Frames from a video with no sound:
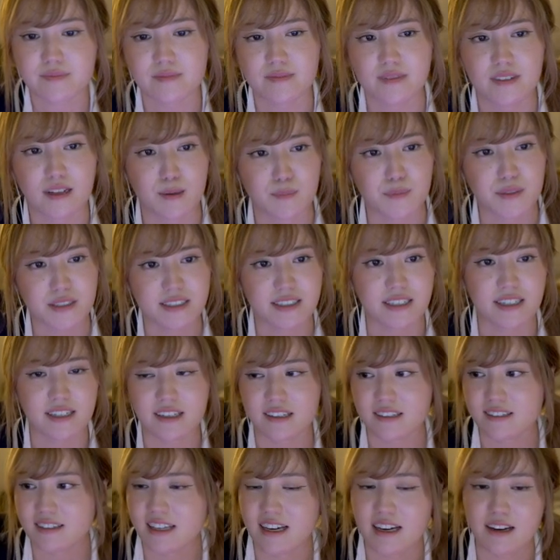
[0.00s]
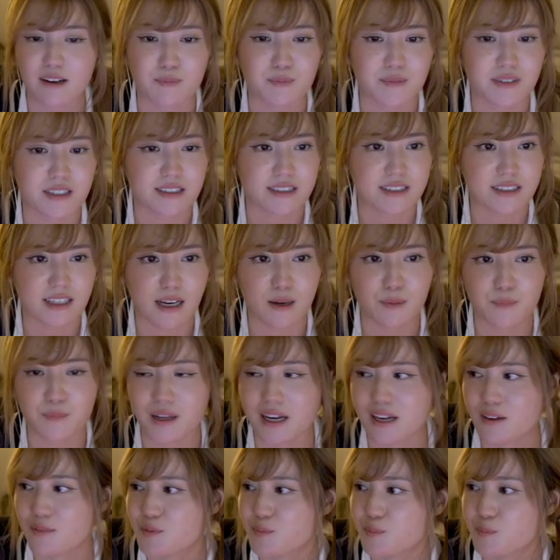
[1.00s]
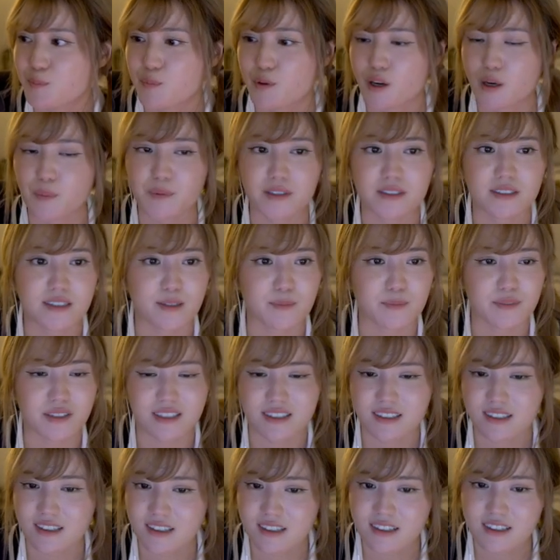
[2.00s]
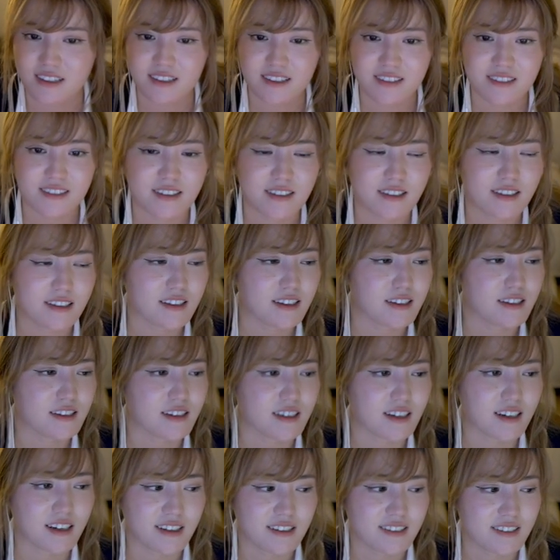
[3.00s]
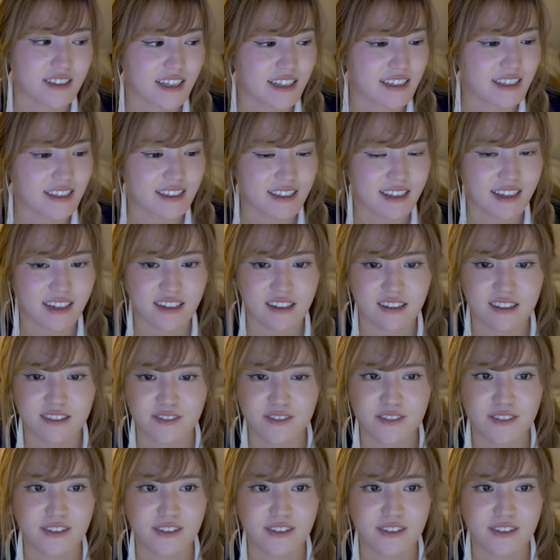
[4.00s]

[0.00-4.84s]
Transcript: I'm just kidding. That I'm just um, I promise I'm. Oh god, I need to get off.